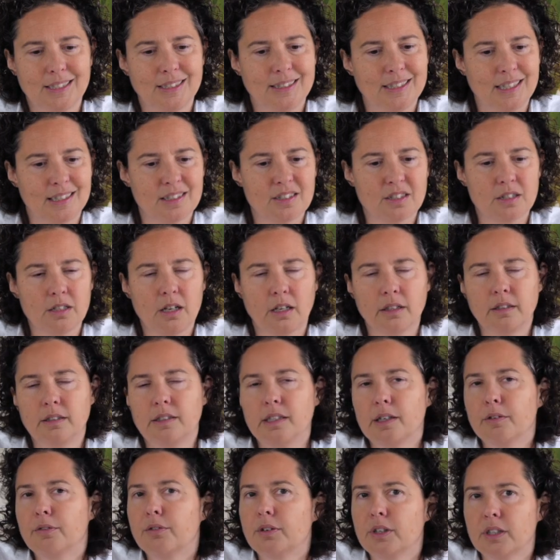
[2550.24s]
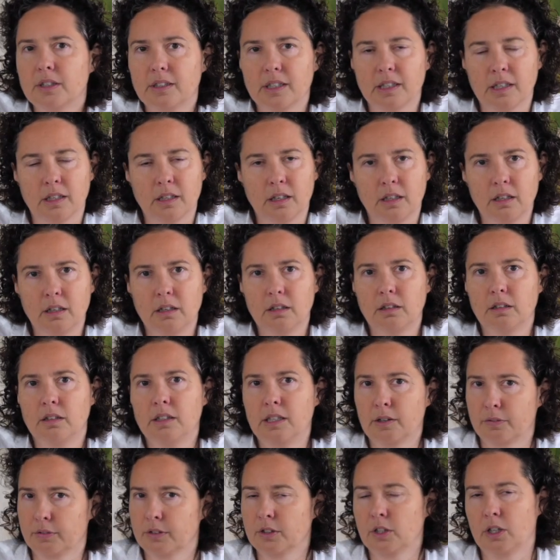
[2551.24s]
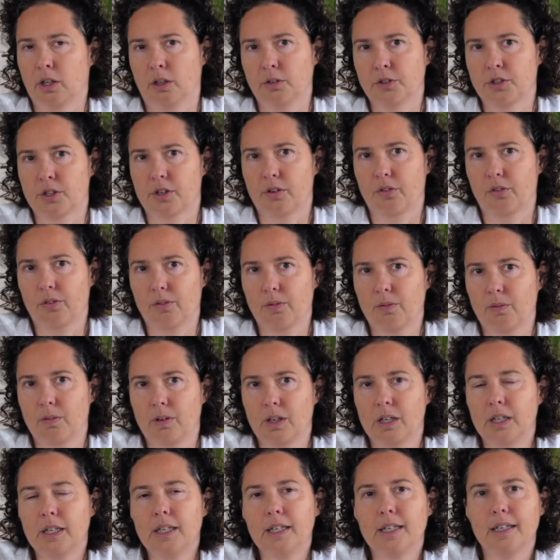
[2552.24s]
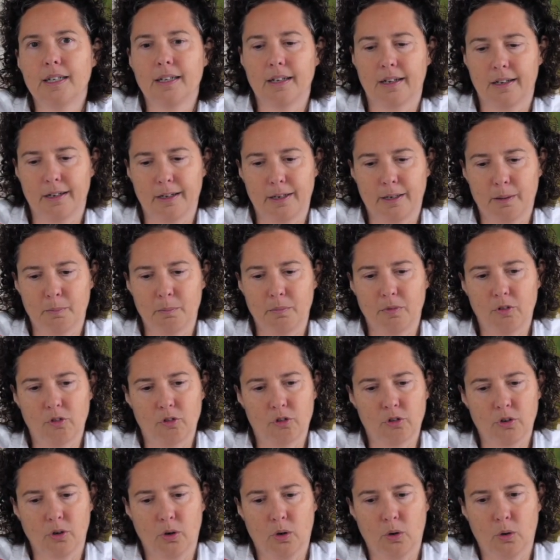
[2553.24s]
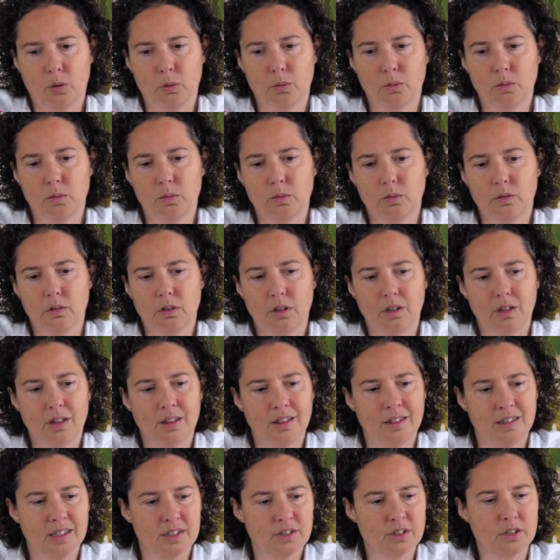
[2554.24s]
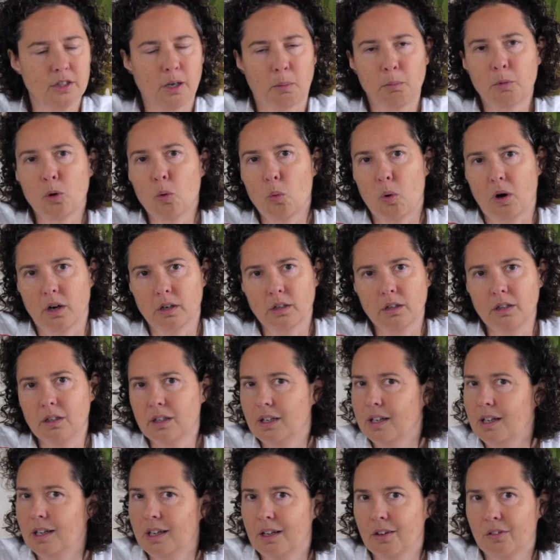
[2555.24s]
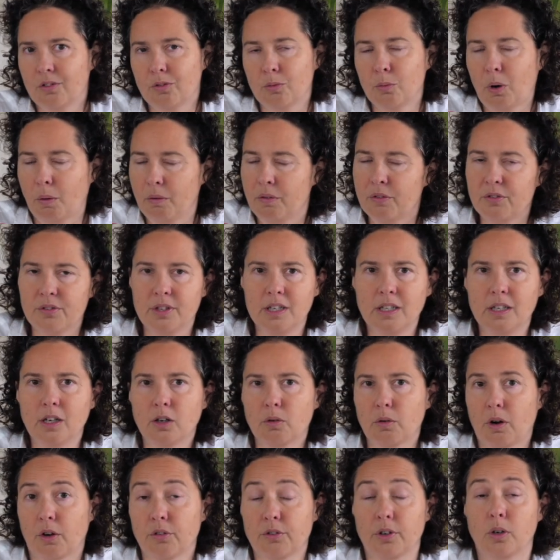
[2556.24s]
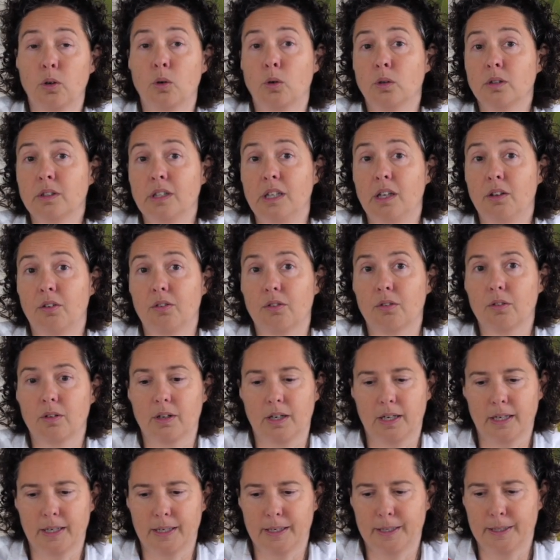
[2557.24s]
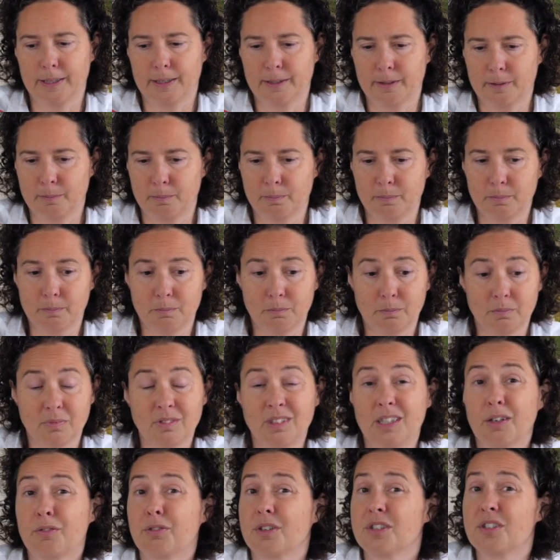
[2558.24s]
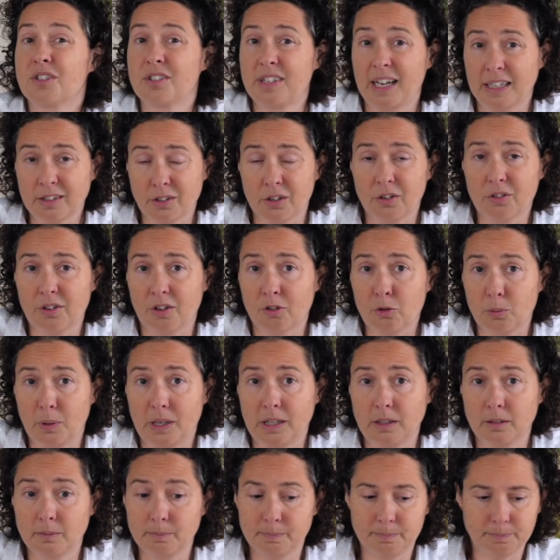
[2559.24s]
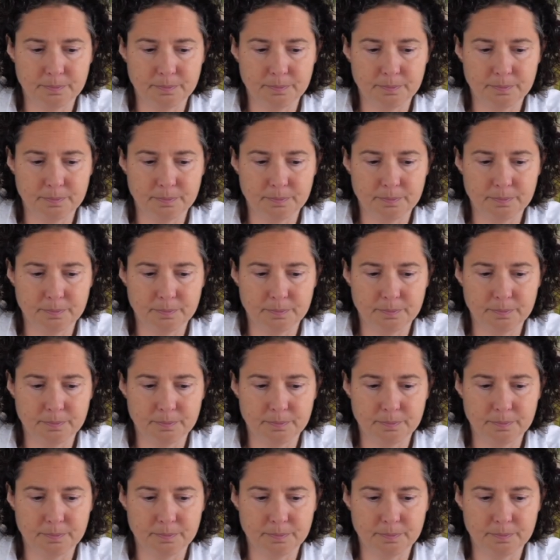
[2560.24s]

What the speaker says: that is not different in different cultures. So this number one is what we've seen across all these different sectors as well.